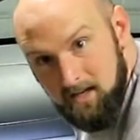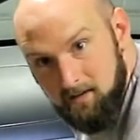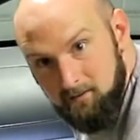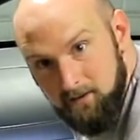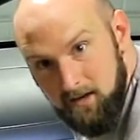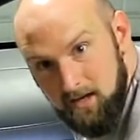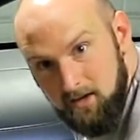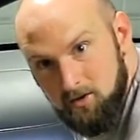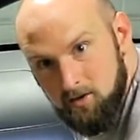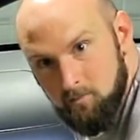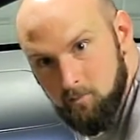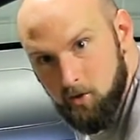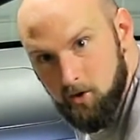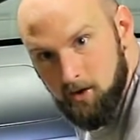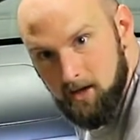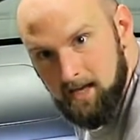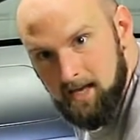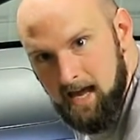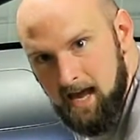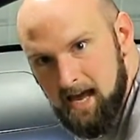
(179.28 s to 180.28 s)
going to vacuum what
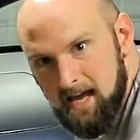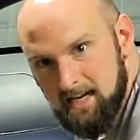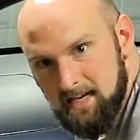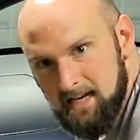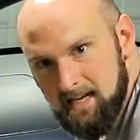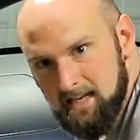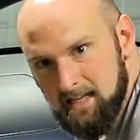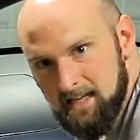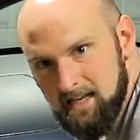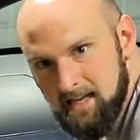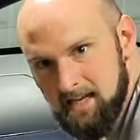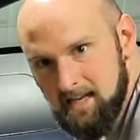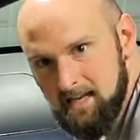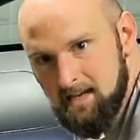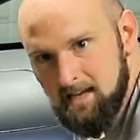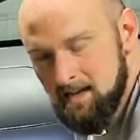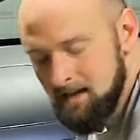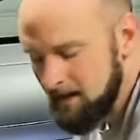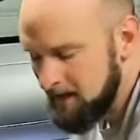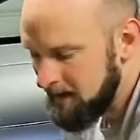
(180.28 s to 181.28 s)
I can in there